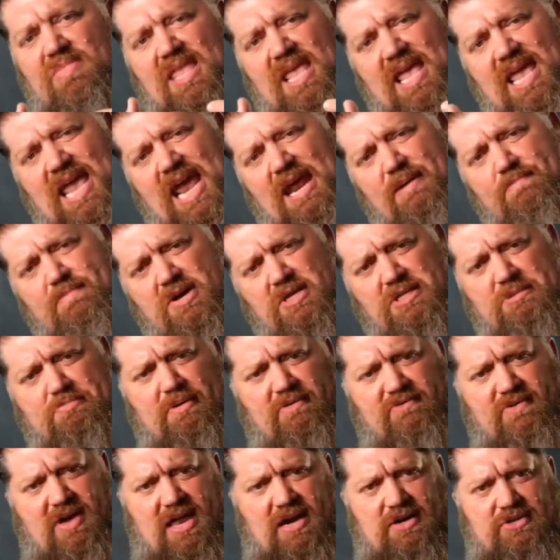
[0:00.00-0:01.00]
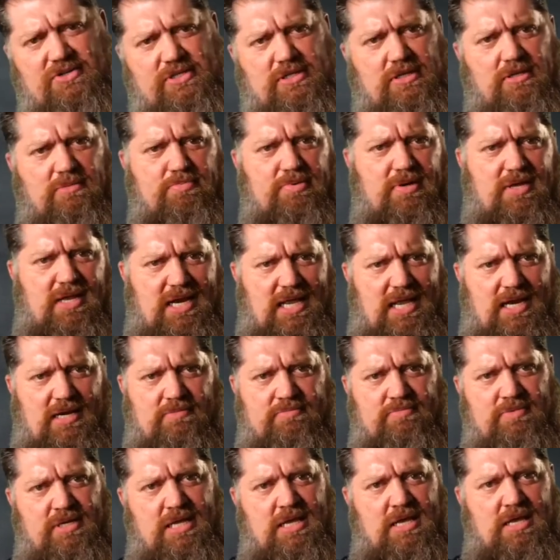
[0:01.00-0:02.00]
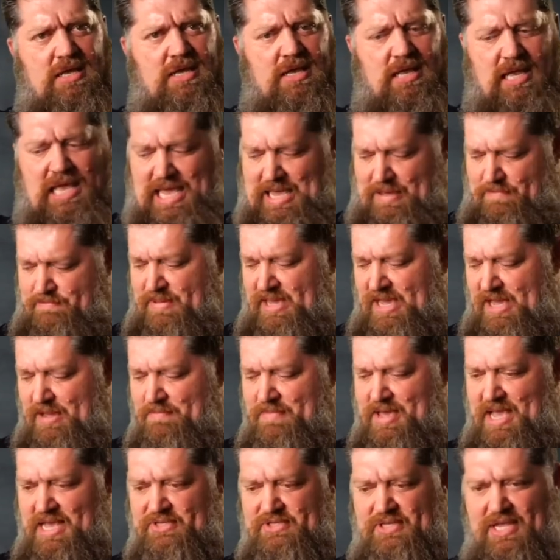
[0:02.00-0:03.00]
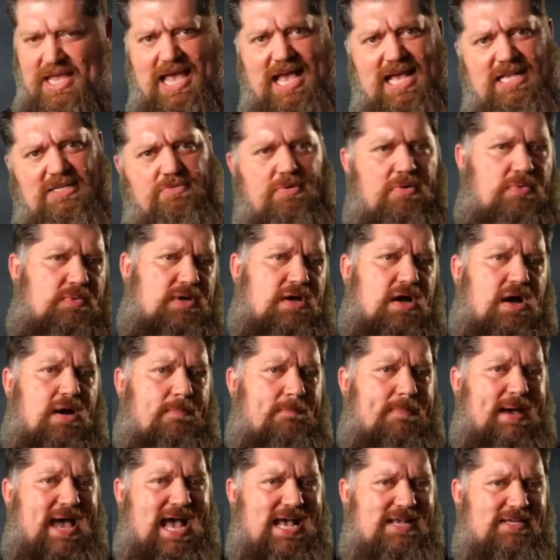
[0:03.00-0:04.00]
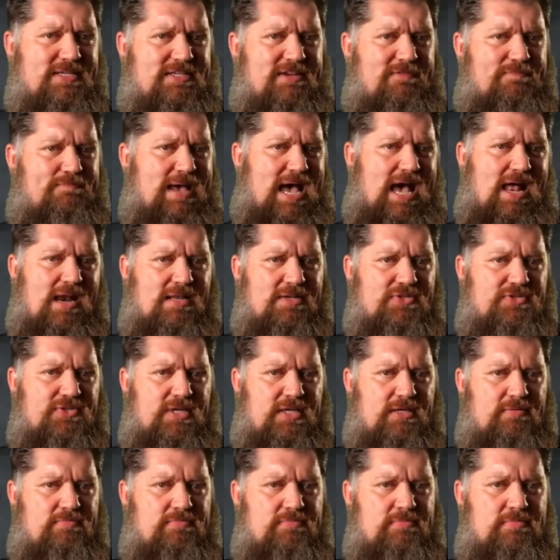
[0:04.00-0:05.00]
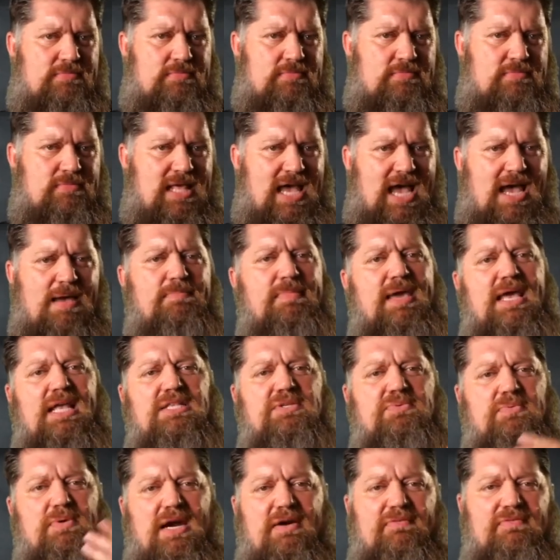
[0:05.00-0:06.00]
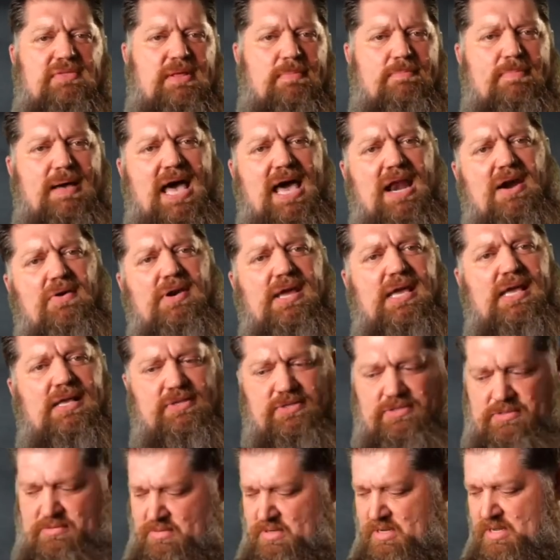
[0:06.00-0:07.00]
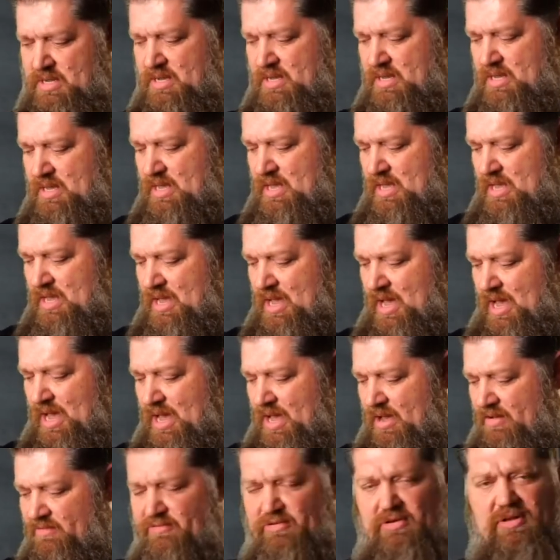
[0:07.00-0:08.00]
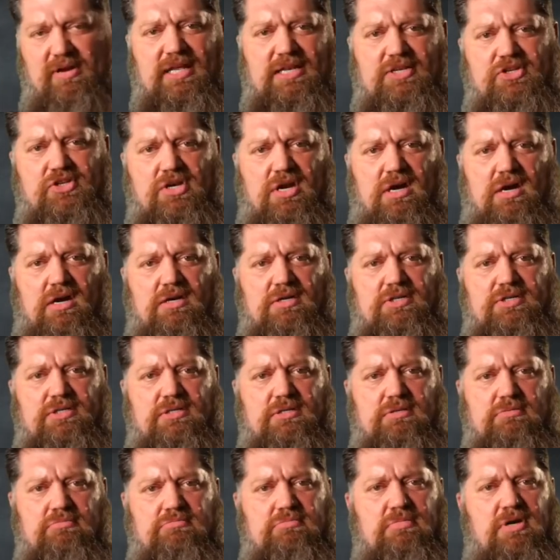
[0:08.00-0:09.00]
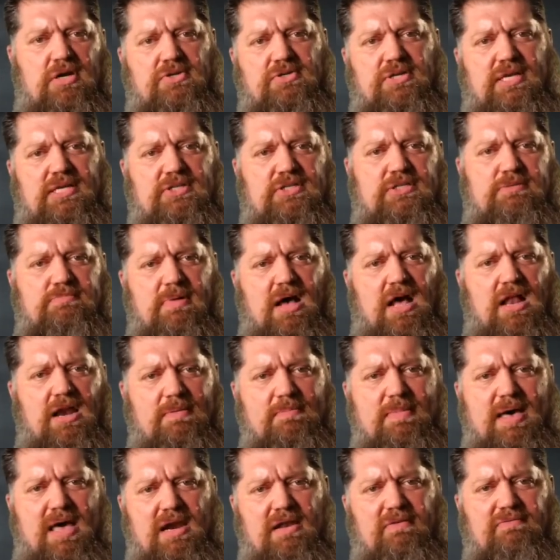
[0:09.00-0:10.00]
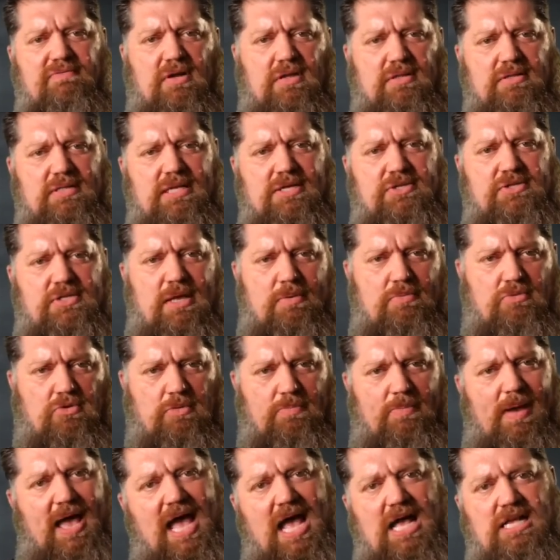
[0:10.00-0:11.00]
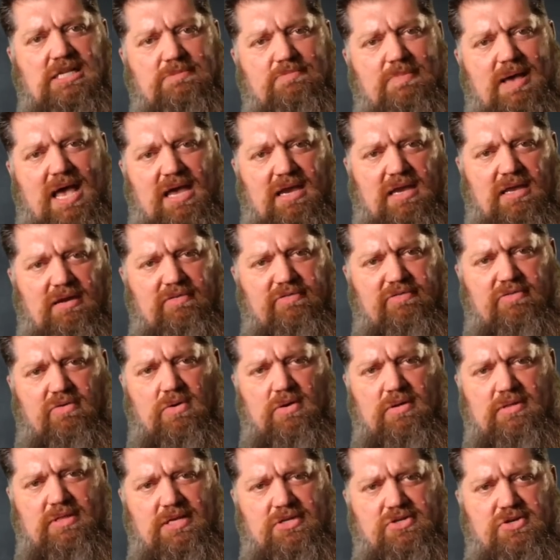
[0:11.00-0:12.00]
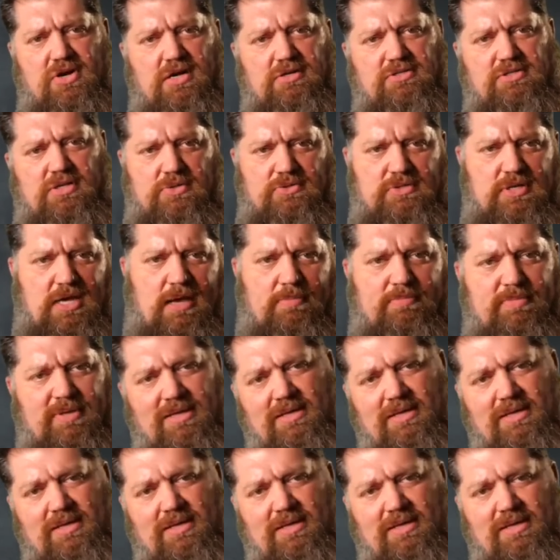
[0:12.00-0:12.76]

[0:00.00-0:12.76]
And most providers, they'll put in a BMS that has what we call passive balancing. That means whenever the battery is uh, fully charged, there's a small amount of voltage that will pass back and forth to charge those up.